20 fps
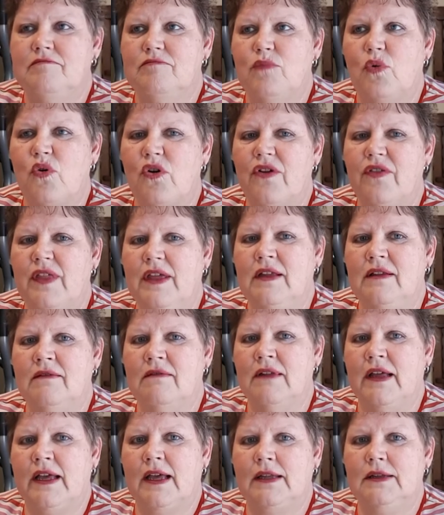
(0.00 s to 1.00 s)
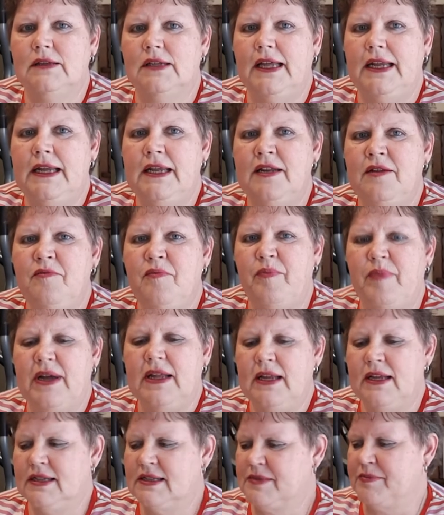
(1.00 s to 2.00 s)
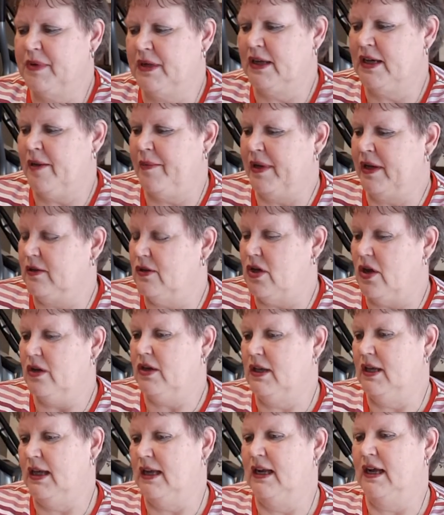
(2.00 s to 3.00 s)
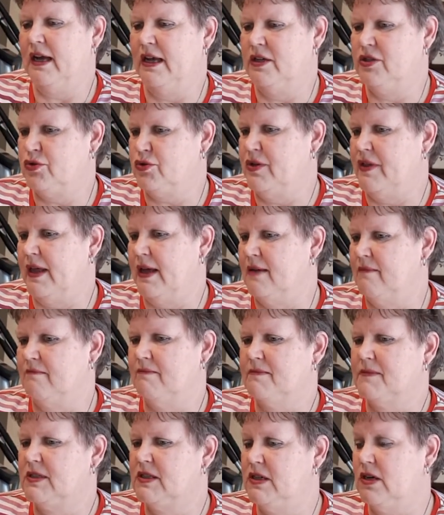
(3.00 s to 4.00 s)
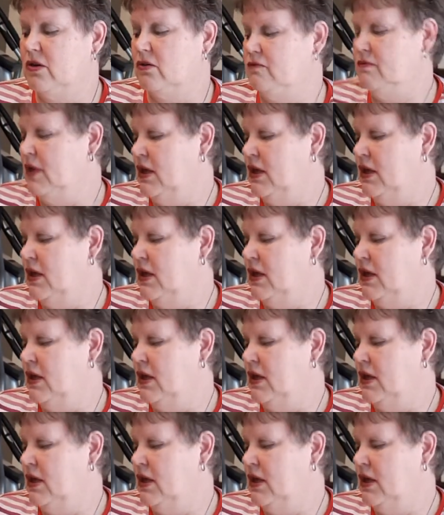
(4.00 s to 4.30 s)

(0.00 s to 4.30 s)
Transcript: more than like linen, but it's been coming along and I enjoy that. So